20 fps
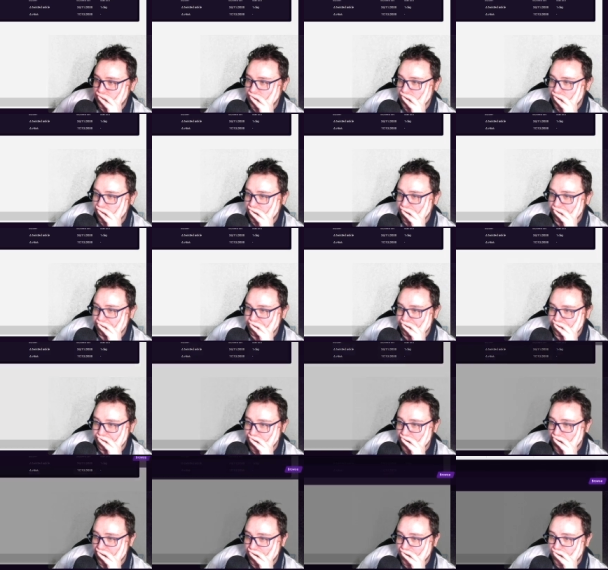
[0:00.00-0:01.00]
All right,
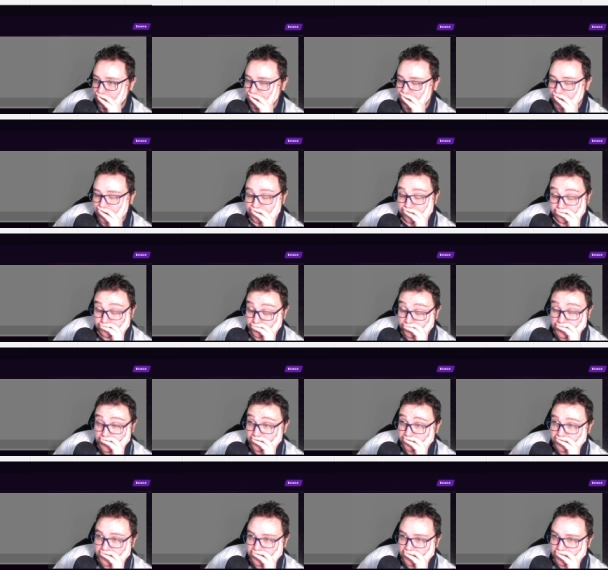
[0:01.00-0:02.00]
Ben Thompson,
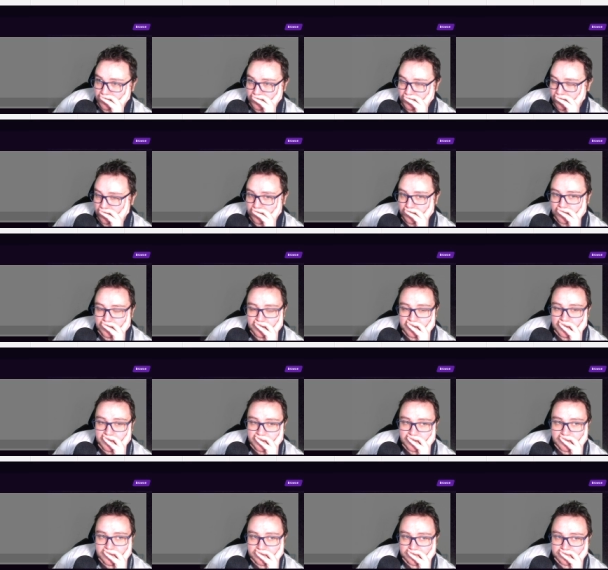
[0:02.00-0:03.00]
perfect.
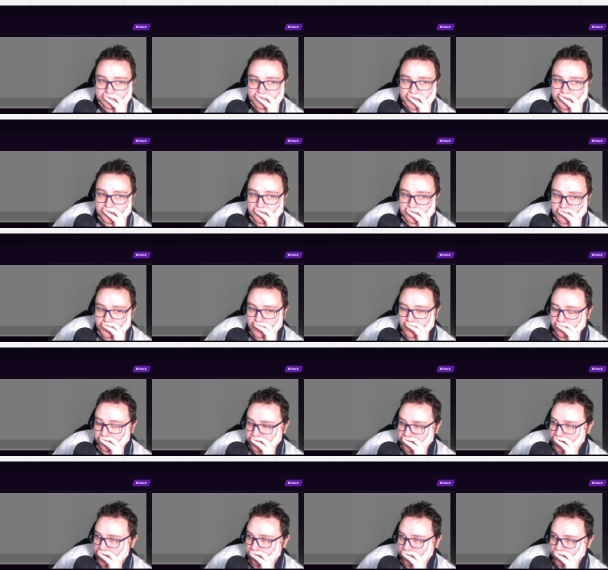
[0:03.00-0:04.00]
As soon as one
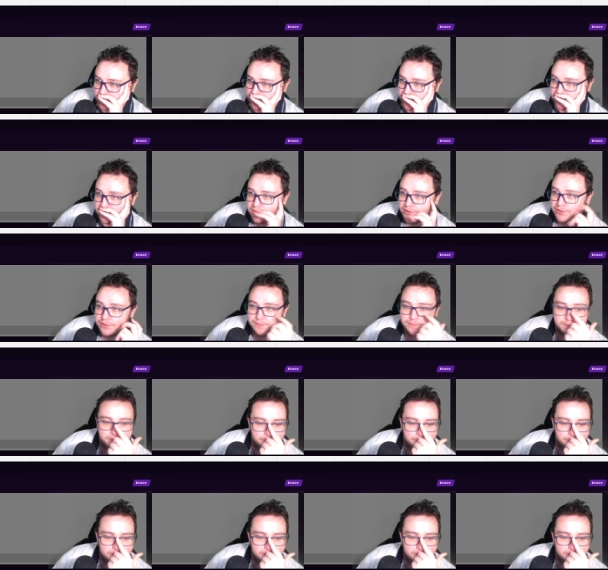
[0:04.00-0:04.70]
comes back, one gets injured.